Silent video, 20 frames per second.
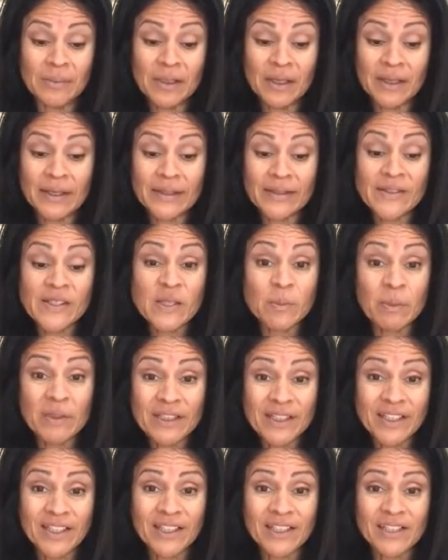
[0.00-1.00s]
like
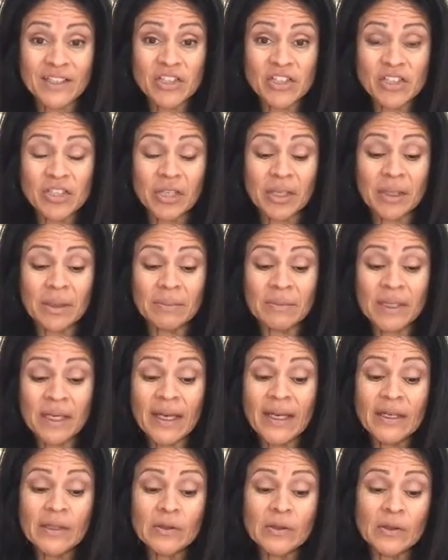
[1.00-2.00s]
spinach,
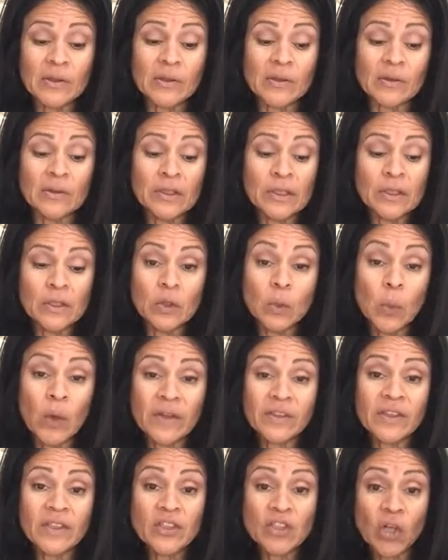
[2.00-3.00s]
kale, you
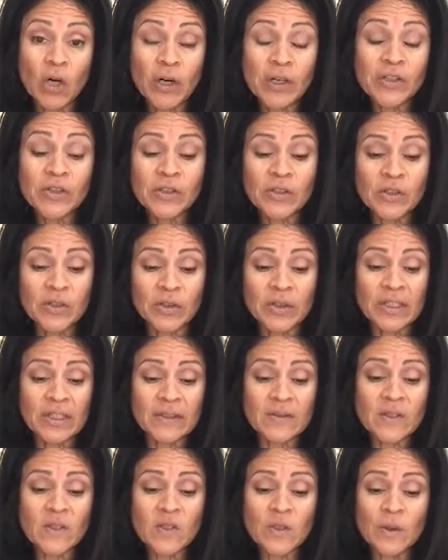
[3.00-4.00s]
want the darker
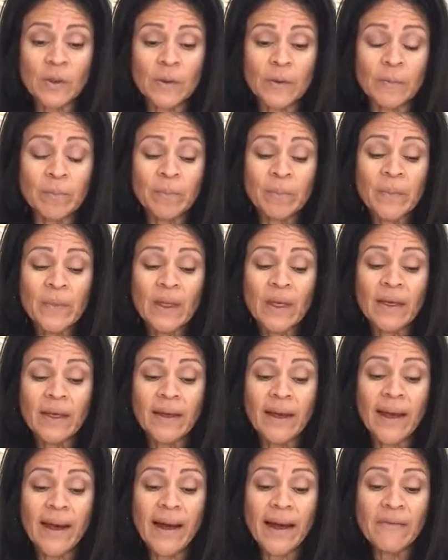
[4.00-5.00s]
greens. So
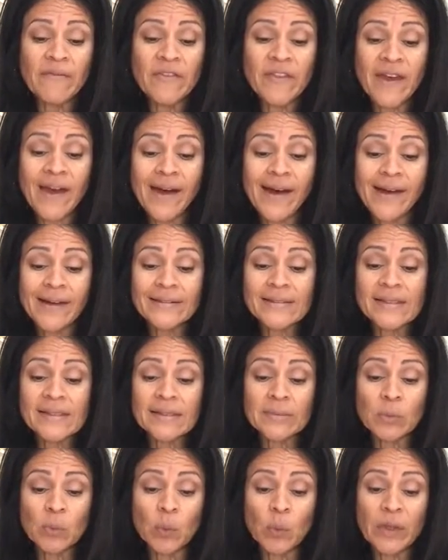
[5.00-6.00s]
have that
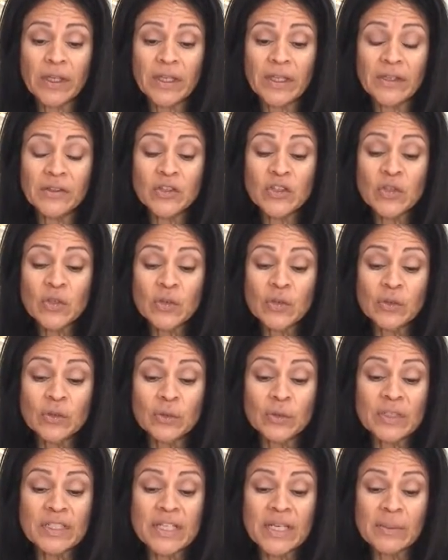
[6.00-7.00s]
with 2 to
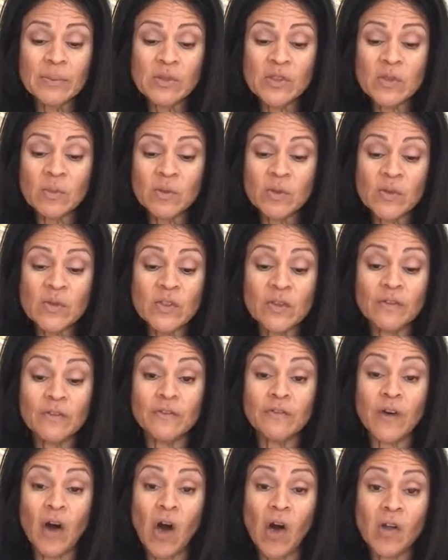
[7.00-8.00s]
3 tablespoons
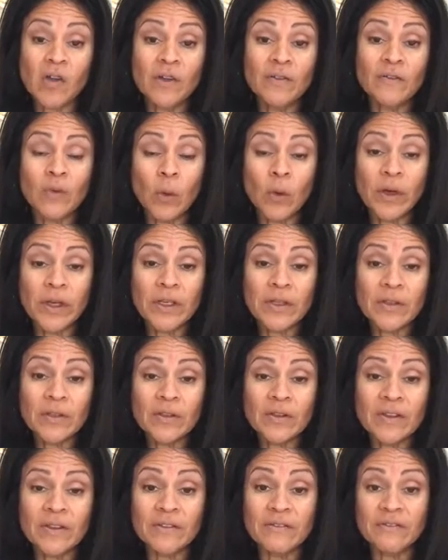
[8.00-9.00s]
of olive
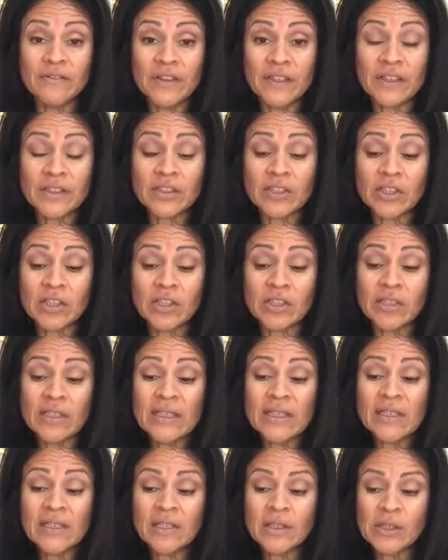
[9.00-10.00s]
oil and vinegar.
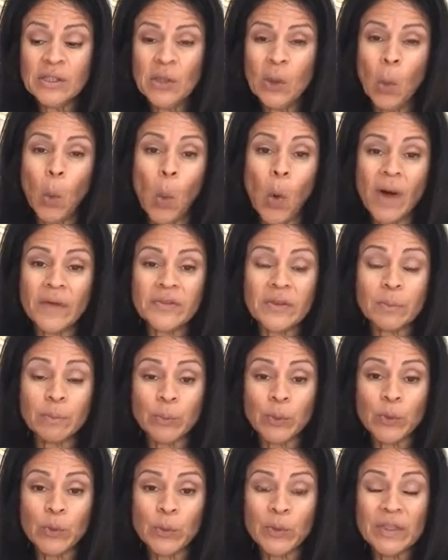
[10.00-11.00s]
You don't want the
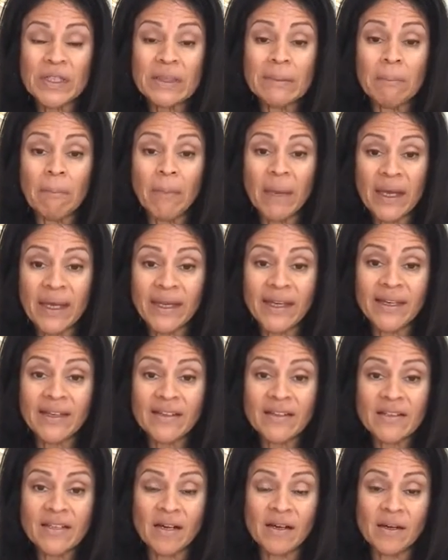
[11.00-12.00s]

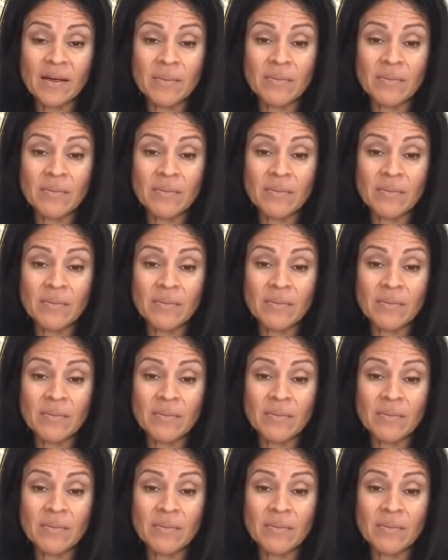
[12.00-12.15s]
pre-made